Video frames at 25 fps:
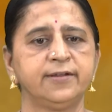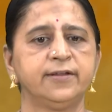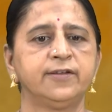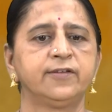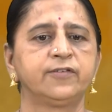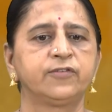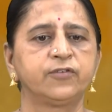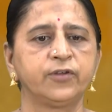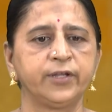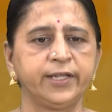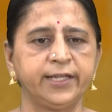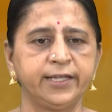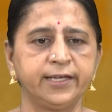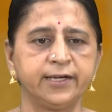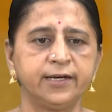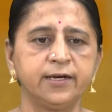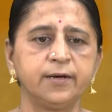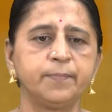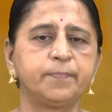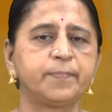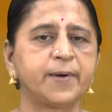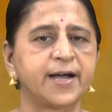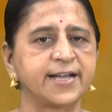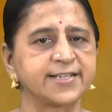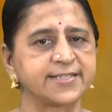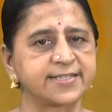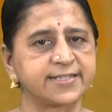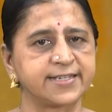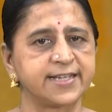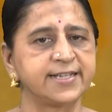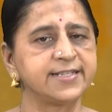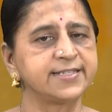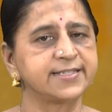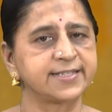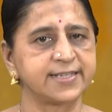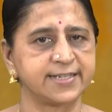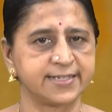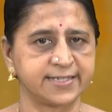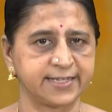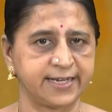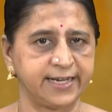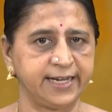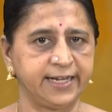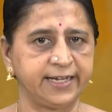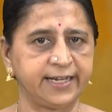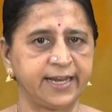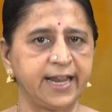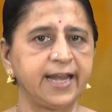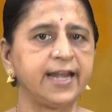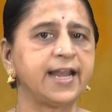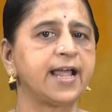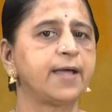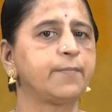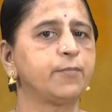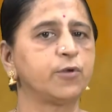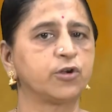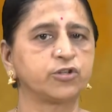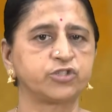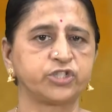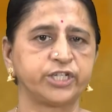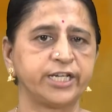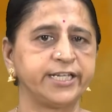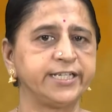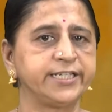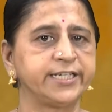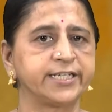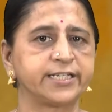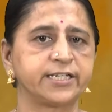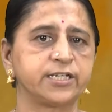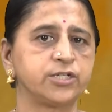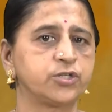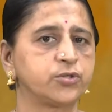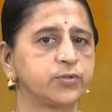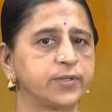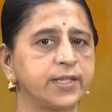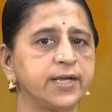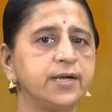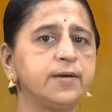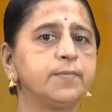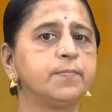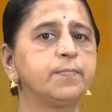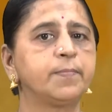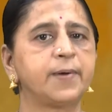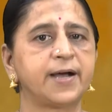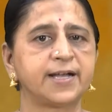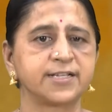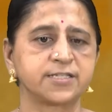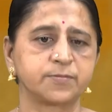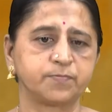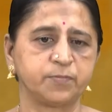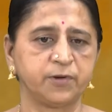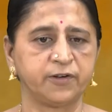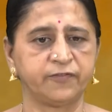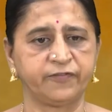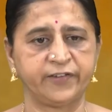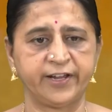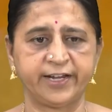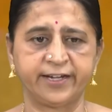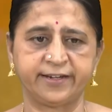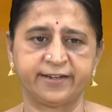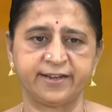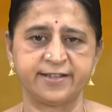So here past tense is retained. I am not changing it into the past perfect